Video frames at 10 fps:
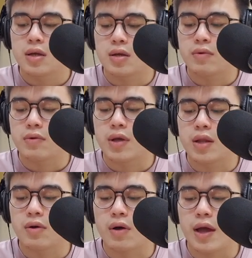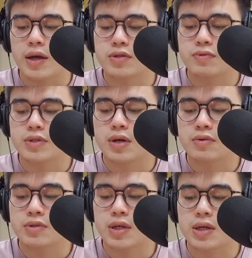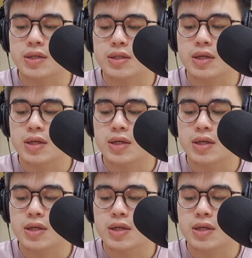you will get your x results as,